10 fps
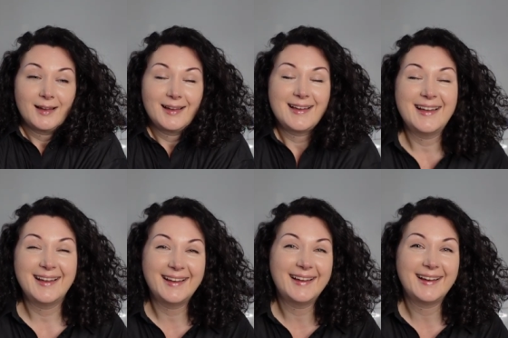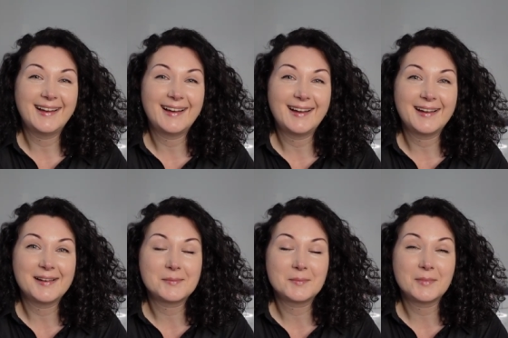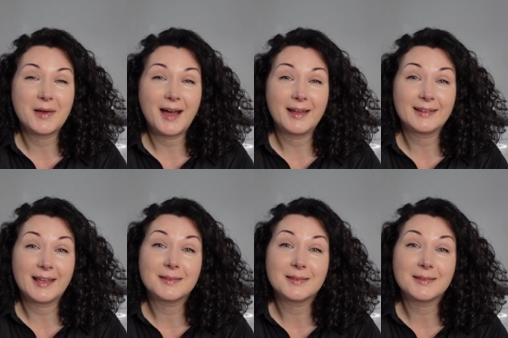um, and,